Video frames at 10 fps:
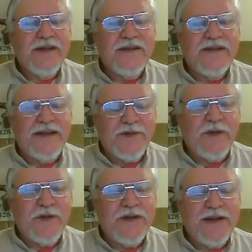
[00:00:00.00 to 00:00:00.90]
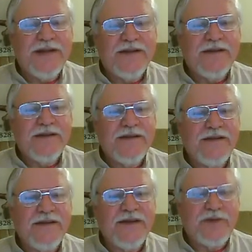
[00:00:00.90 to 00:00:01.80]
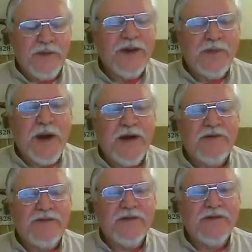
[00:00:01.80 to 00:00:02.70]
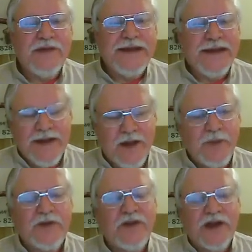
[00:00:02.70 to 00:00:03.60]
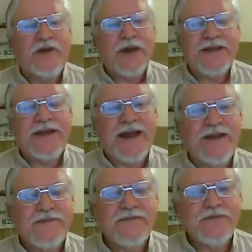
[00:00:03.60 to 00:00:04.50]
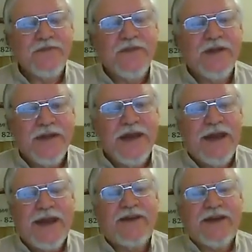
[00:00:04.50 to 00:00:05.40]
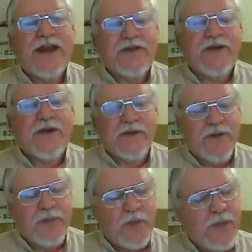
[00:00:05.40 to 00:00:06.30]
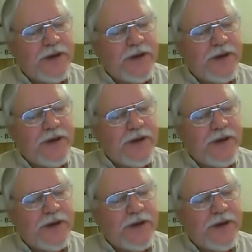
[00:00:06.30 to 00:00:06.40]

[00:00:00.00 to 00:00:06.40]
The community is really powerful. It can help accelerate that. And together in group,